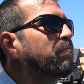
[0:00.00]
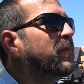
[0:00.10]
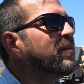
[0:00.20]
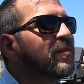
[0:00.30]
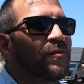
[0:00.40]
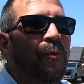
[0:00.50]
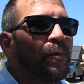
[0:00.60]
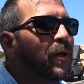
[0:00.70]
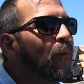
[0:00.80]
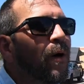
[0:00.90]
This is
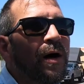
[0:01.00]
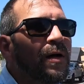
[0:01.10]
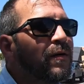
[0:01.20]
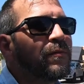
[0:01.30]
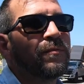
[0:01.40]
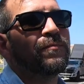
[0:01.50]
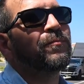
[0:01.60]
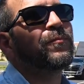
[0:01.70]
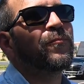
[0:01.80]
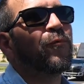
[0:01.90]
only one of
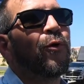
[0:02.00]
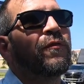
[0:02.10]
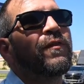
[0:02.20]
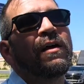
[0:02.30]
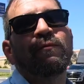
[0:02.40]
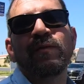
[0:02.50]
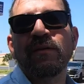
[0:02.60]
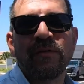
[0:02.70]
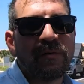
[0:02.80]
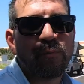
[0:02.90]
4 or 5
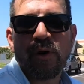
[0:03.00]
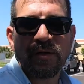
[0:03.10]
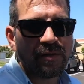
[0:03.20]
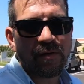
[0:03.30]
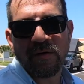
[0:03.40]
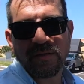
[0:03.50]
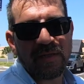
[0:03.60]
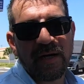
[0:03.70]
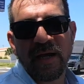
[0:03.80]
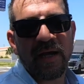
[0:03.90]
different project cars
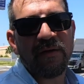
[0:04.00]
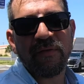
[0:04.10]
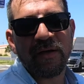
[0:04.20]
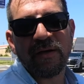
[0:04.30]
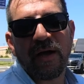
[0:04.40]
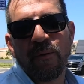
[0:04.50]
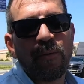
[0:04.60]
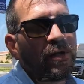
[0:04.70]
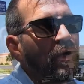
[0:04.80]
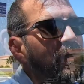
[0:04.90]
that I have that I
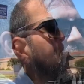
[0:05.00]
work on